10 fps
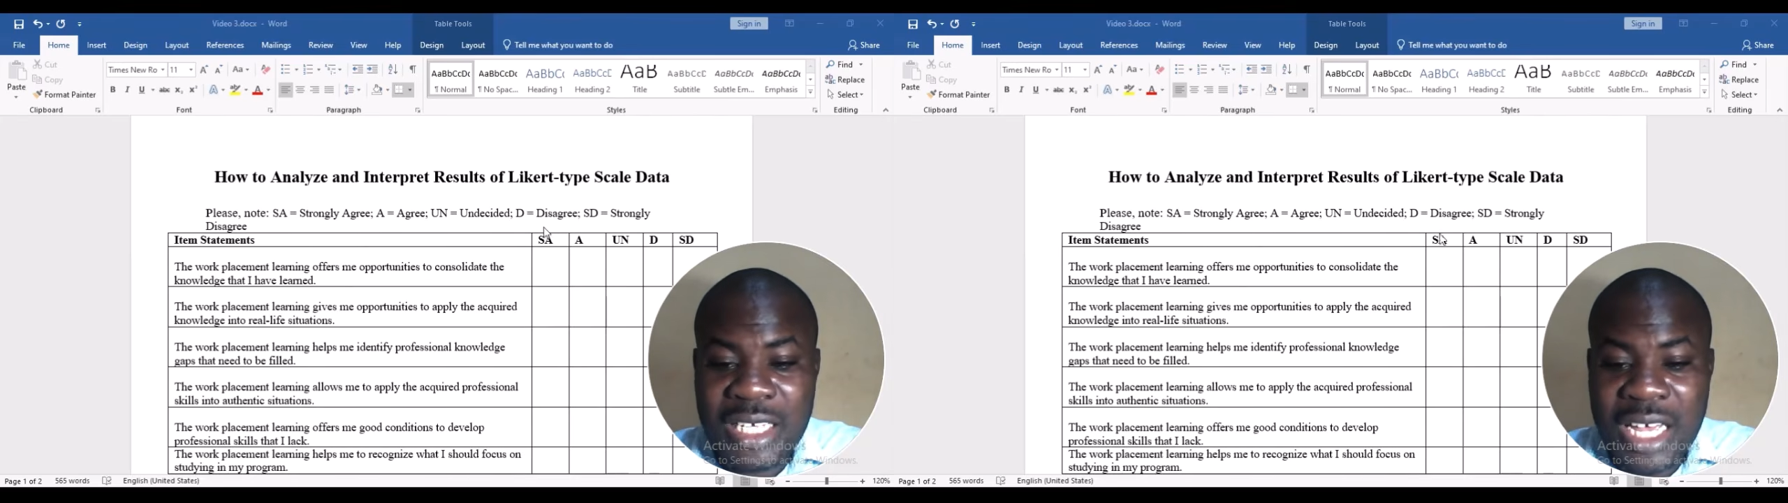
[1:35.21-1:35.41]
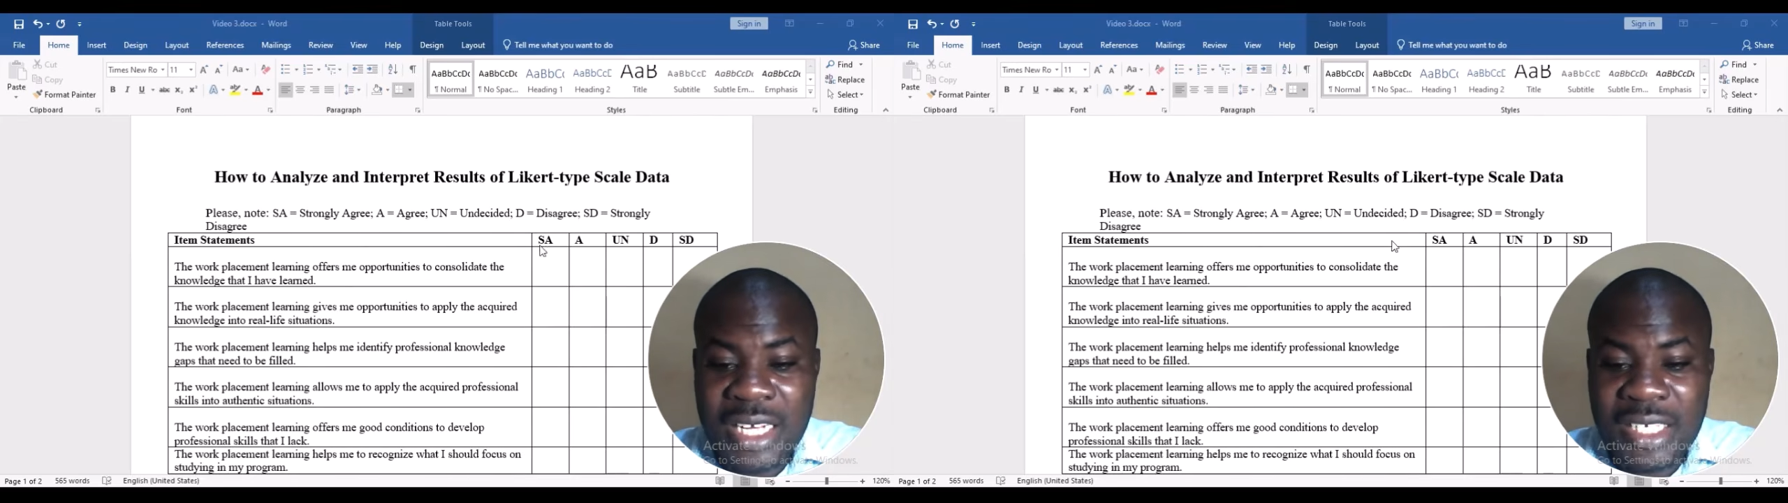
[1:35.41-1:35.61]

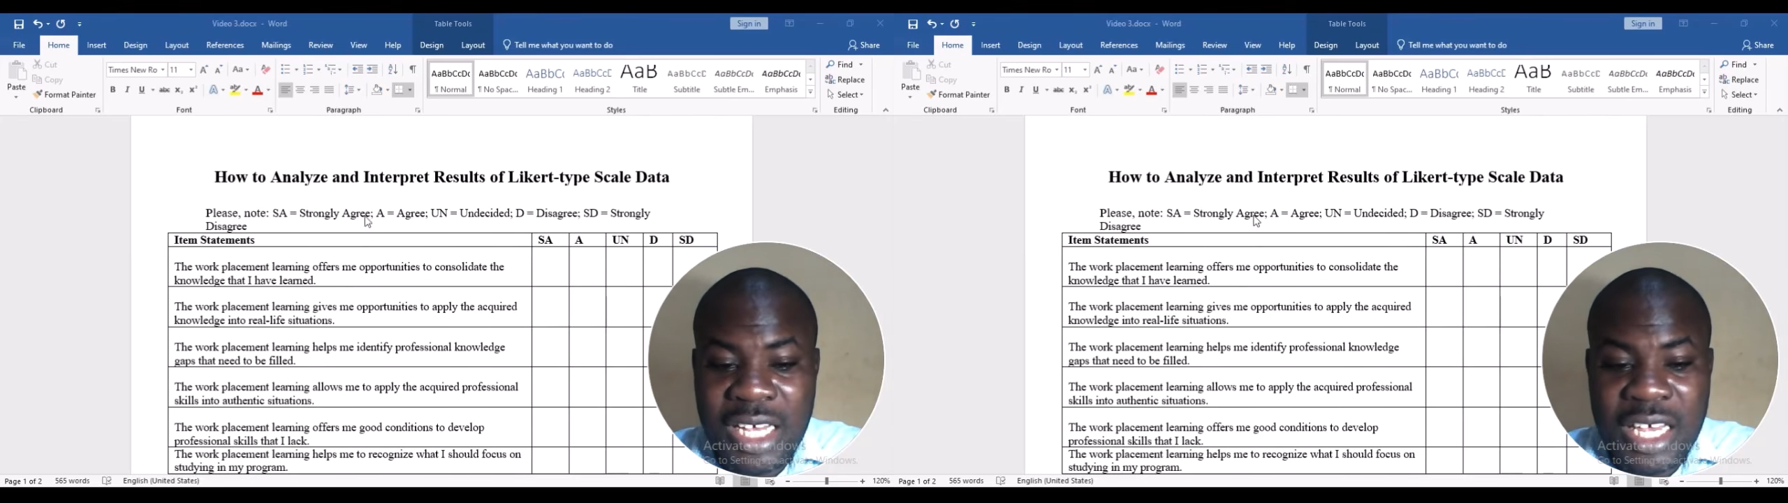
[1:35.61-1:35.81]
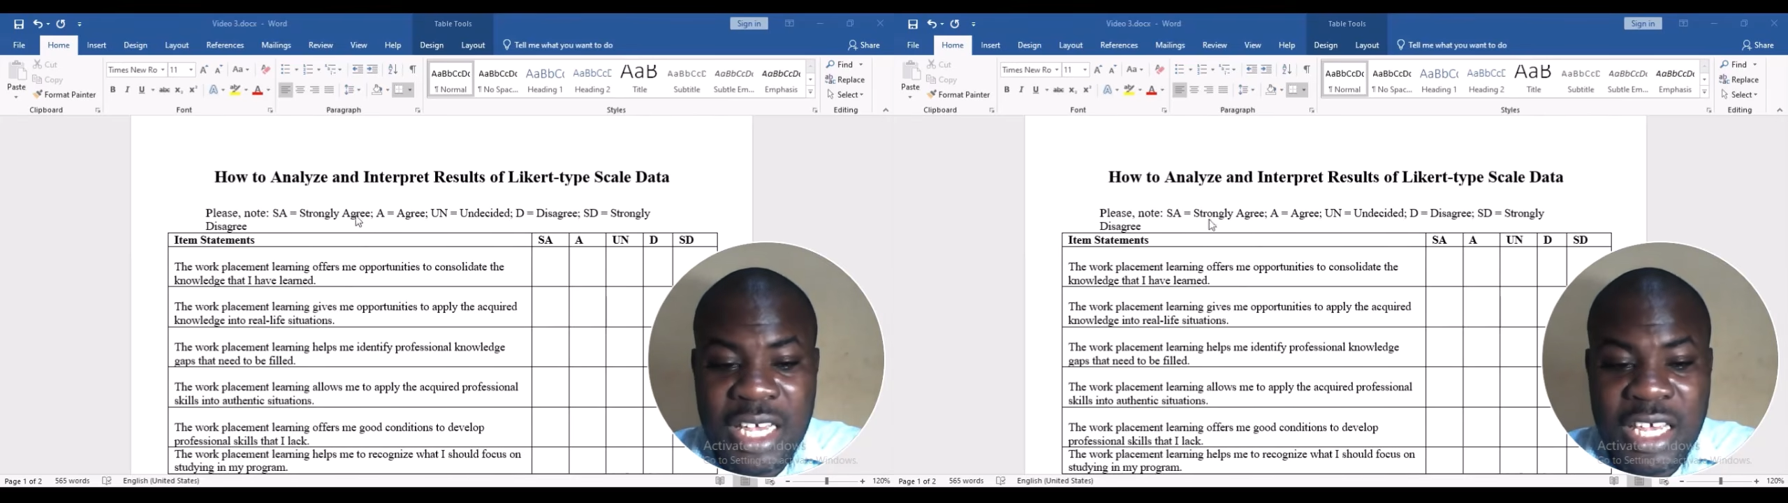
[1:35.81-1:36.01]
SA
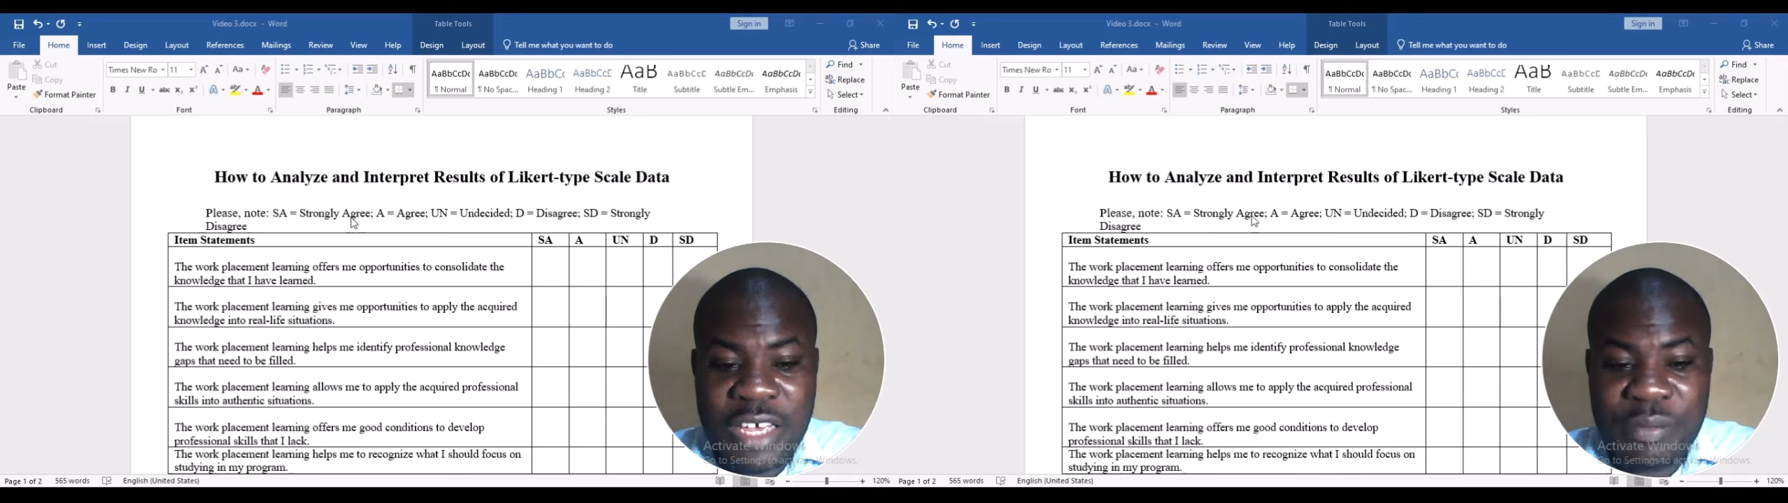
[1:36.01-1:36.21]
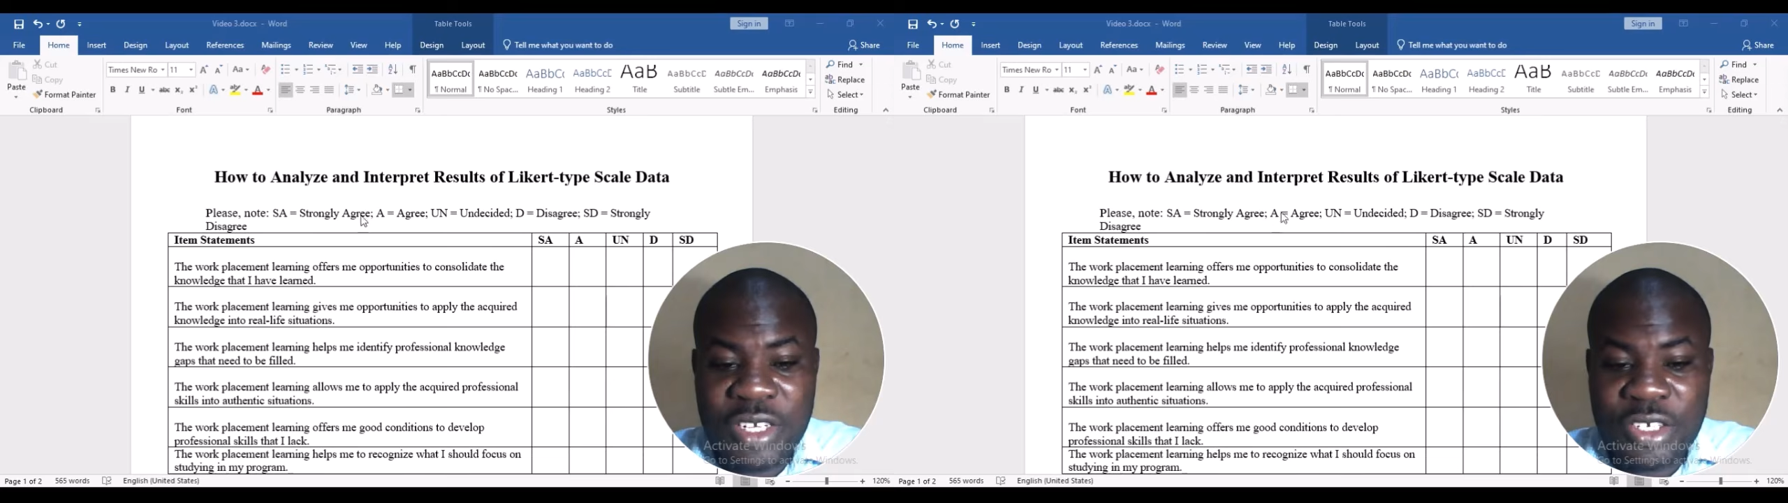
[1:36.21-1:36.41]
here
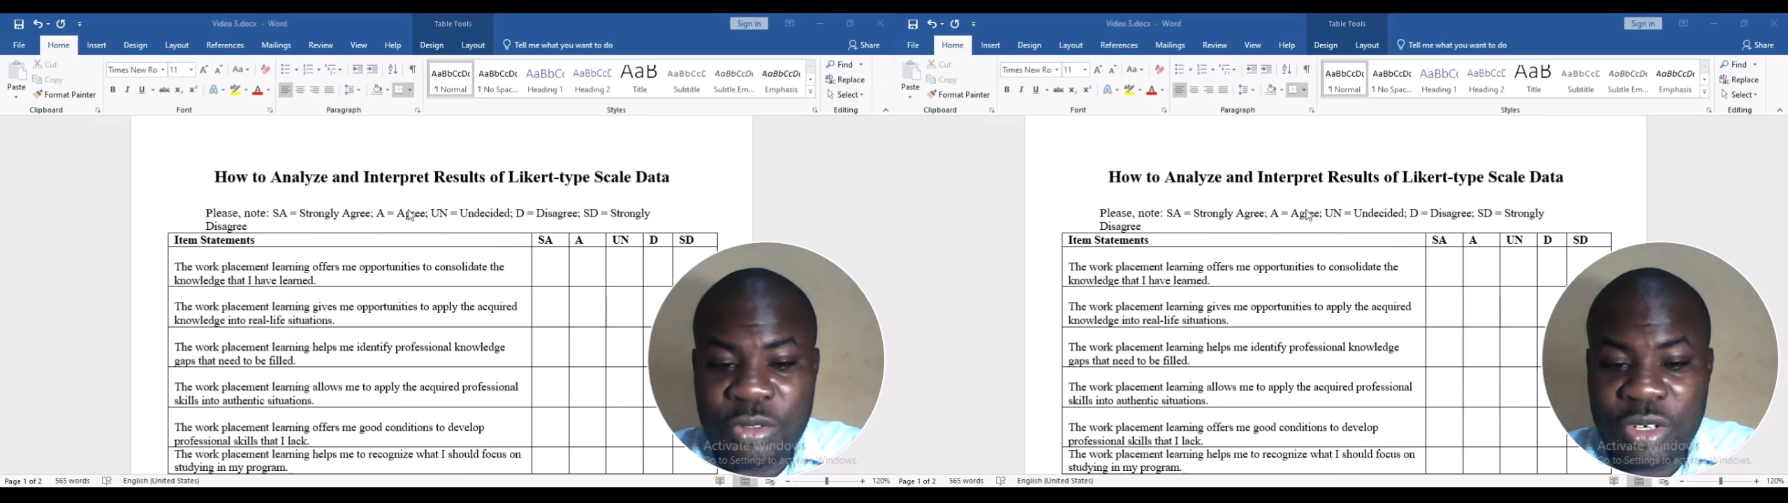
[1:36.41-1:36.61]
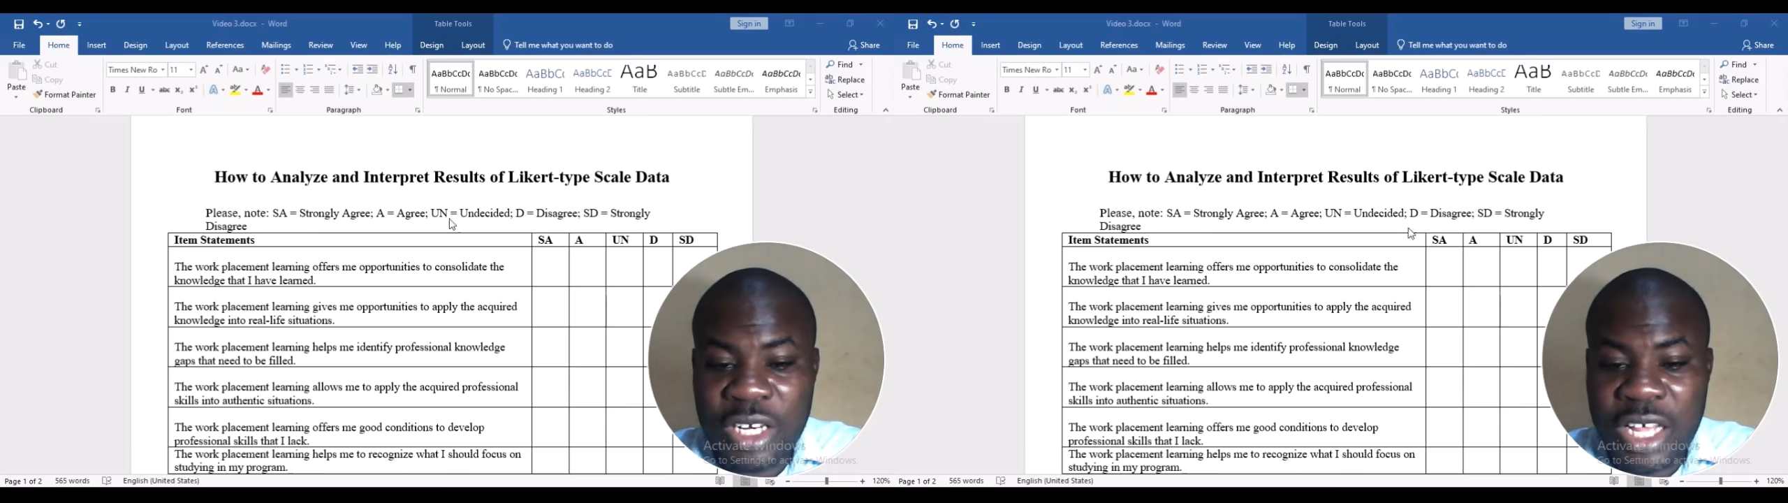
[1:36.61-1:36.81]
means
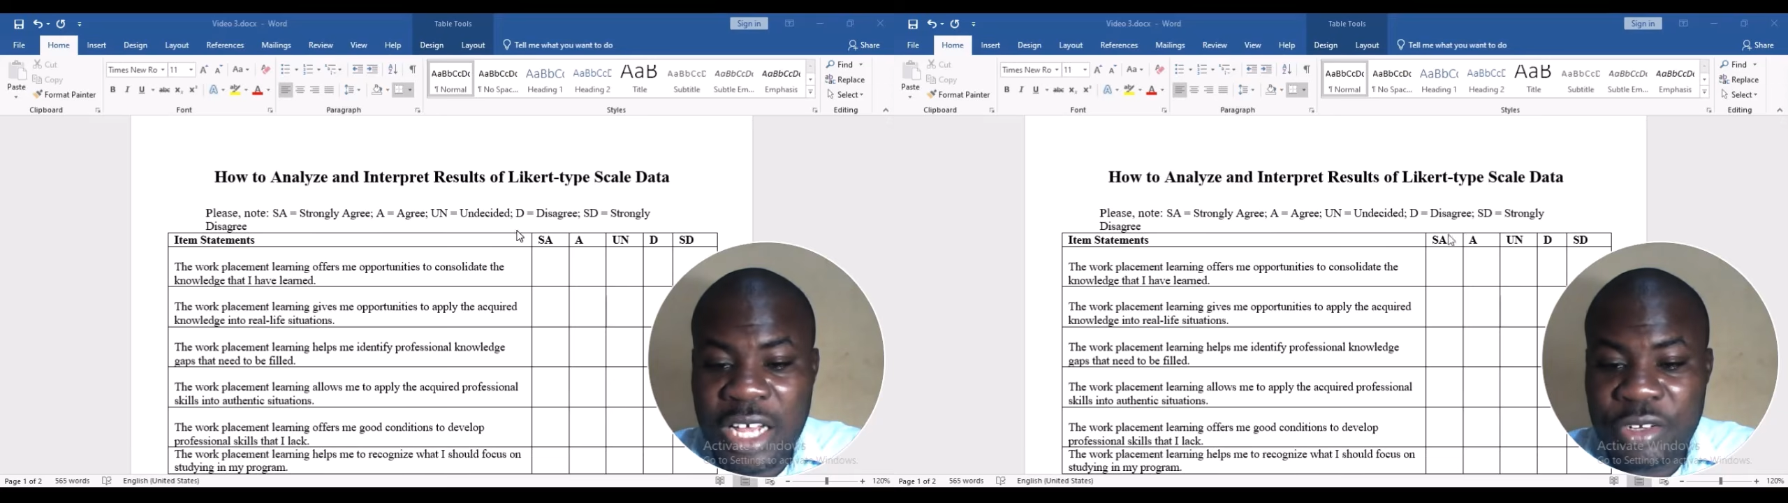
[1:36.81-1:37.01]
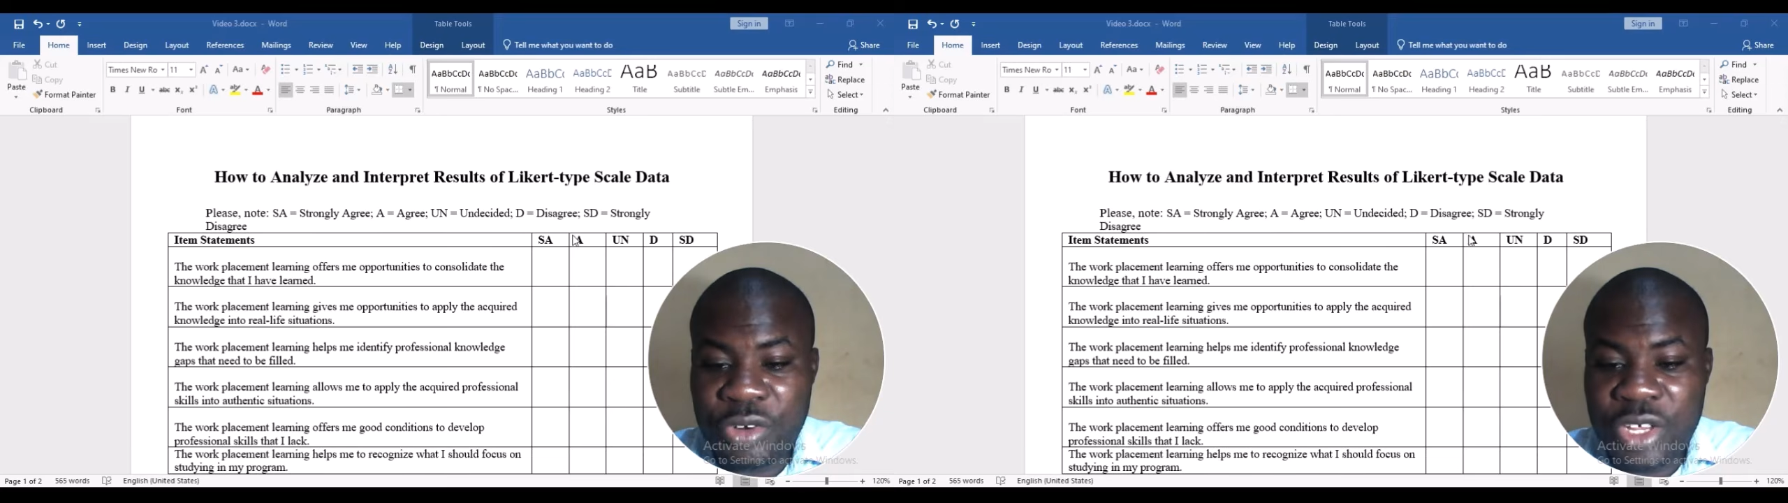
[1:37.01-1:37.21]
strongly
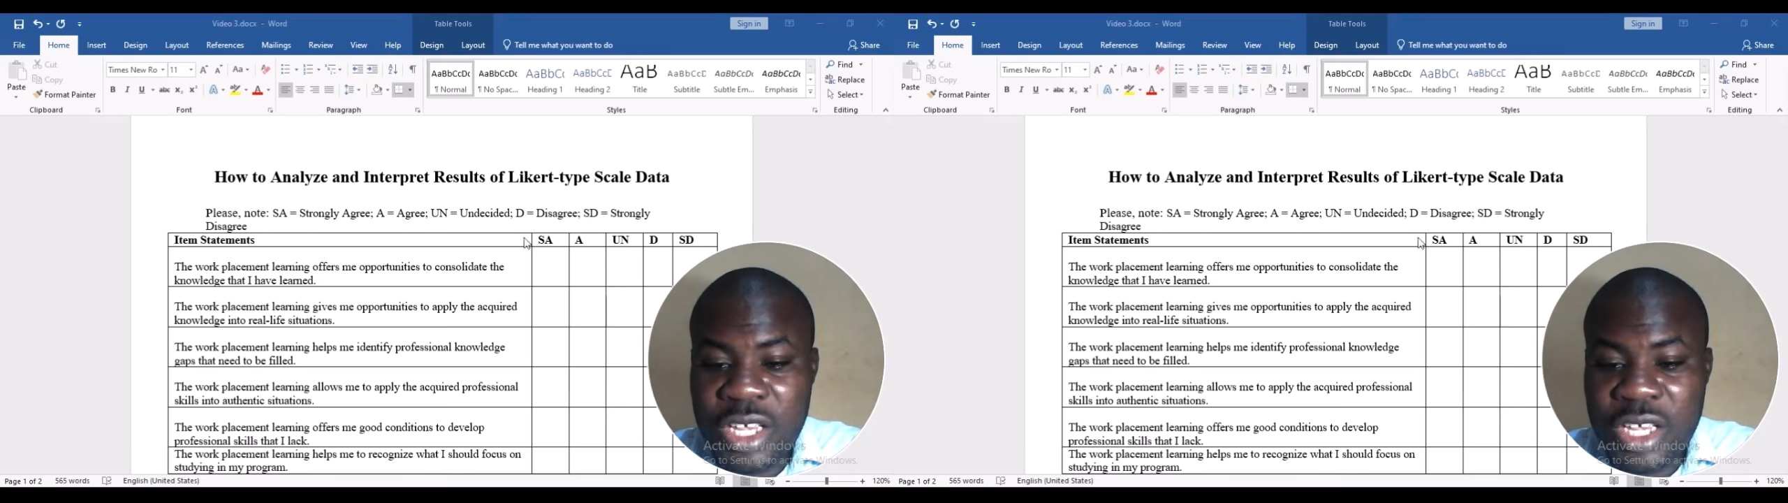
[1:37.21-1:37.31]
agree,